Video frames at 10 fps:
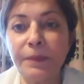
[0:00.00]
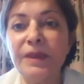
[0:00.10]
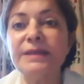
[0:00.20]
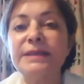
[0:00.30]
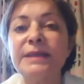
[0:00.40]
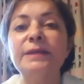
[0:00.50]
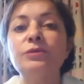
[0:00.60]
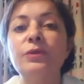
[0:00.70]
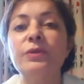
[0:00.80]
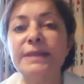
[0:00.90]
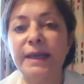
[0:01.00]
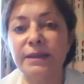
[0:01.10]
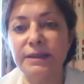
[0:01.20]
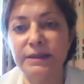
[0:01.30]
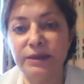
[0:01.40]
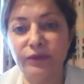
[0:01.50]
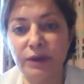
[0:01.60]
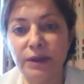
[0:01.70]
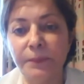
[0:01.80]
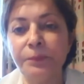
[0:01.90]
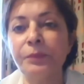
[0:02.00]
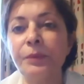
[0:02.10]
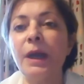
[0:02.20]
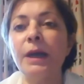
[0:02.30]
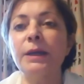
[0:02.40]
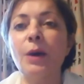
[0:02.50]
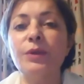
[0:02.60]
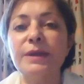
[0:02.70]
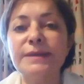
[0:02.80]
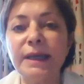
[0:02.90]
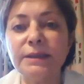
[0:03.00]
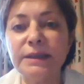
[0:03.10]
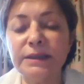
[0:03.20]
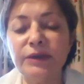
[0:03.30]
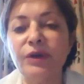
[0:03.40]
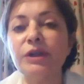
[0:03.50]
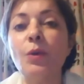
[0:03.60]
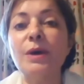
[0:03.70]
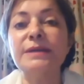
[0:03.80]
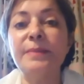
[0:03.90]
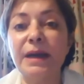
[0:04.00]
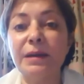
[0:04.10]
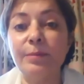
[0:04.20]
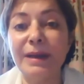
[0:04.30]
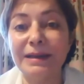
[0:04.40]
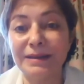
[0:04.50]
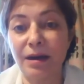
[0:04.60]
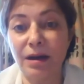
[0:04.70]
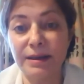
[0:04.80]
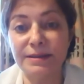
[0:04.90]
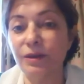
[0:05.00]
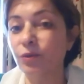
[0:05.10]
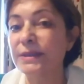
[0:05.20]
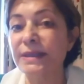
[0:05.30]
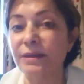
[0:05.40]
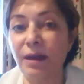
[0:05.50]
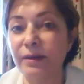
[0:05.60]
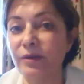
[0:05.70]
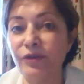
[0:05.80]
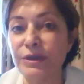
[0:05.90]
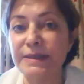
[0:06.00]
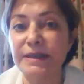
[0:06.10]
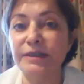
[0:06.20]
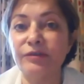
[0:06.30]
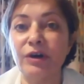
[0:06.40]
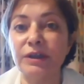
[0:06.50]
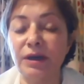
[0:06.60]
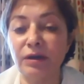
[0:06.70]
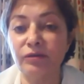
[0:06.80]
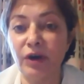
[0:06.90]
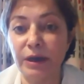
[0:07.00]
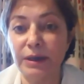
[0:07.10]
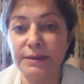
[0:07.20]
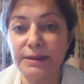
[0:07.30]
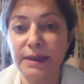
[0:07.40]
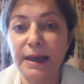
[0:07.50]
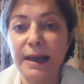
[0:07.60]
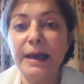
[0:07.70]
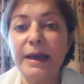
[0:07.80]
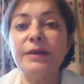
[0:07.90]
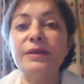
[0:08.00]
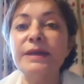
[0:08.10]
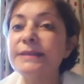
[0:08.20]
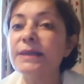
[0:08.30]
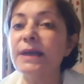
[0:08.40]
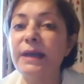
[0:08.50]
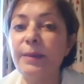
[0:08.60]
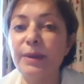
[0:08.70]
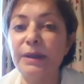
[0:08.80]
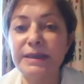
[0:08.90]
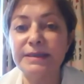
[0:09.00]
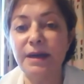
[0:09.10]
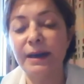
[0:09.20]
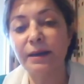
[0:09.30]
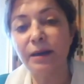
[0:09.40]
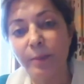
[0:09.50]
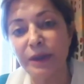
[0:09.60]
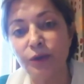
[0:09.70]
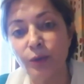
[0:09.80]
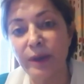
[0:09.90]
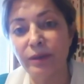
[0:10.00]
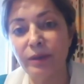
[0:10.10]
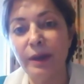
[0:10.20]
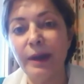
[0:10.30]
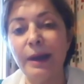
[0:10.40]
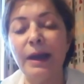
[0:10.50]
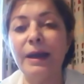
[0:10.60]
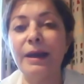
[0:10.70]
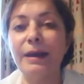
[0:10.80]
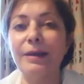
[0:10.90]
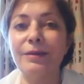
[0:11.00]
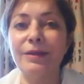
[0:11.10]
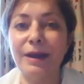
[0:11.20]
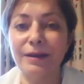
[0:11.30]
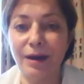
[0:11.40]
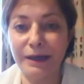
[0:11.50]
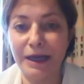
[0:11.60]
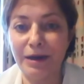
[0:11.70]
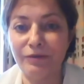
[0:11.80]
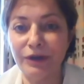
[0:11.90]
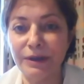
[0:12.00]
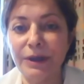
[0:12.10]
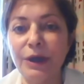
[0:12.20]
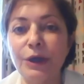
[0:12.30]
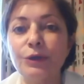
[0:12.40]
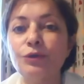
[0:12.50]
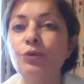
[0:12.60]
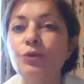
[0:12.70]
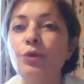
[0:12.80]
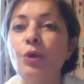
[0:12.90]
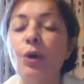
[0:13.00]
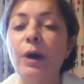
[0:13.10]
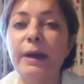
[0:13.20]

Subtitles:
This led to the Second Intifada. Now, the Second Intifada was militarized. It wasn't like the First Intifada, non-violent. This enabled Israel, coupled with the 9/11, to